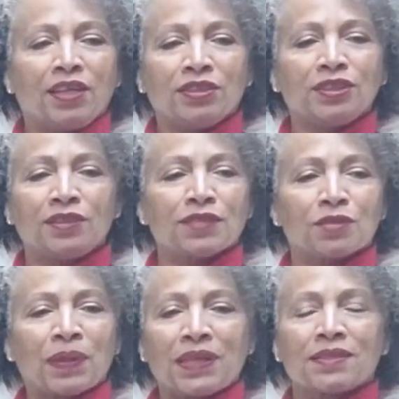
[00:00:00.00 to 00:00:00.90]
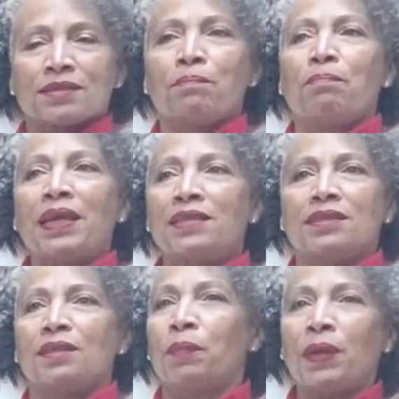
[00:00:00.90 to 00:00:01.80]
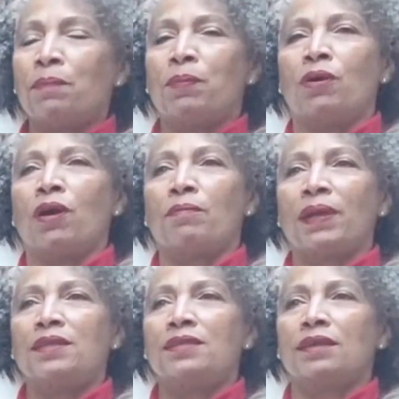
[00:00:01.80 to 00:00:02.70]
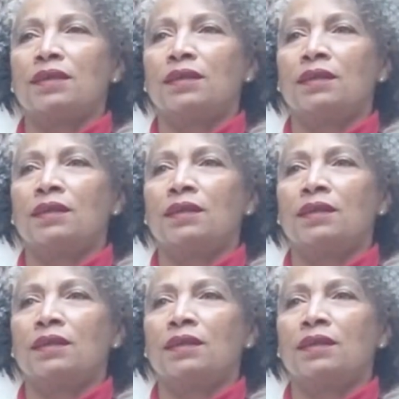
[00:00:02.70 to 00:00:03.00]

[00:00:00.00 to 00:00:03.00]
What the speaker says: energy of this place is amazing. The people are amazing,